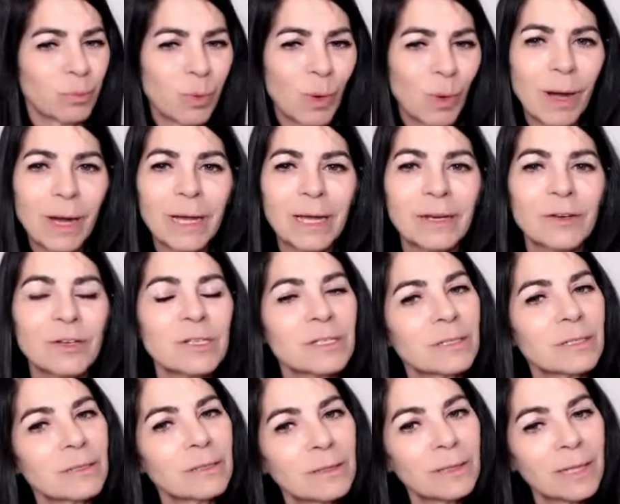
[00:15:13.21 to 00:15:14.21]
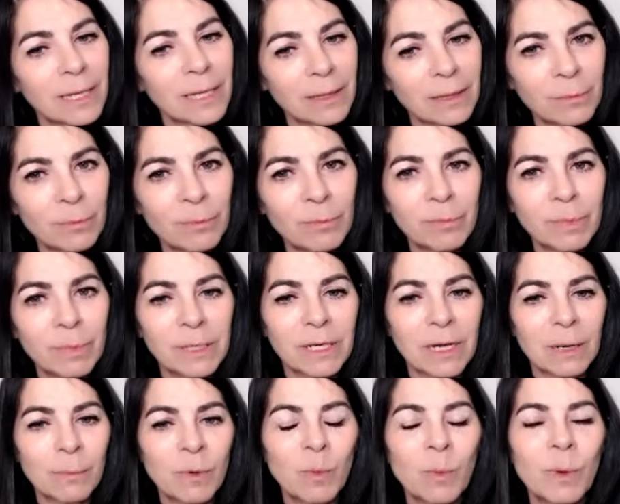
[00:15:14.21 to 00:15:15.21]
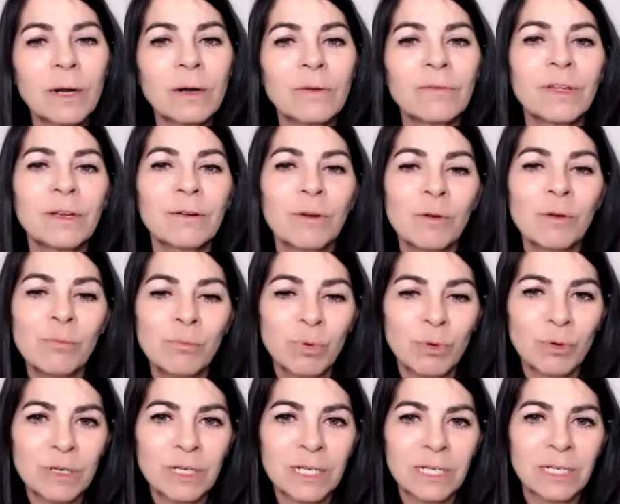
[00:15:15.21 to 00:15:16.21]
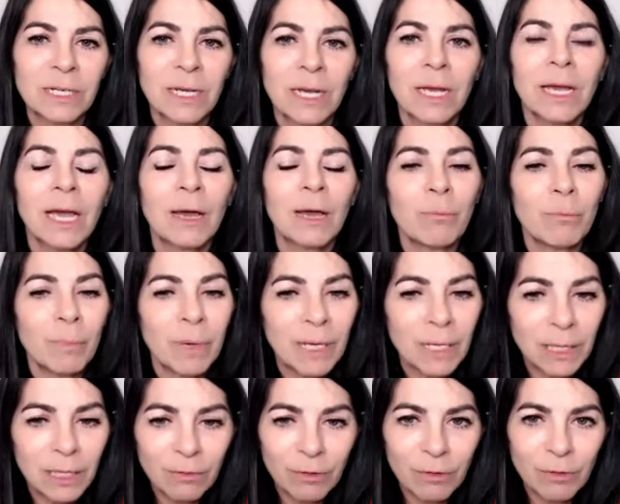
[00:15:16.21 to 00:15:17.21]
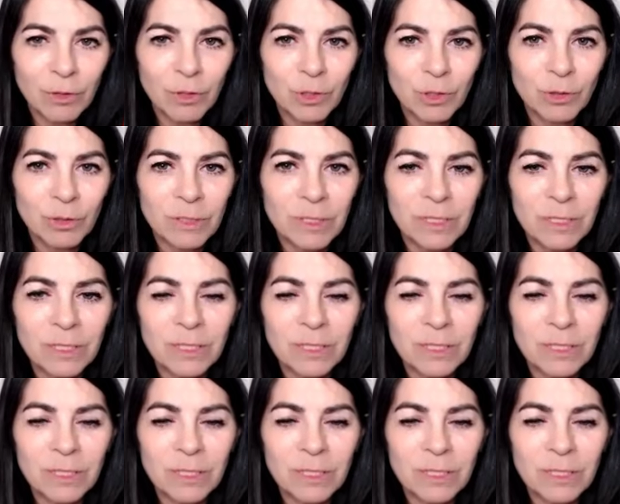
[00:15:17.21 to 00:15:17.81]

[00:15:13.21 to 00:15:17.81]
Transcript: Why? Just let them become aware of their own body and make their own choices.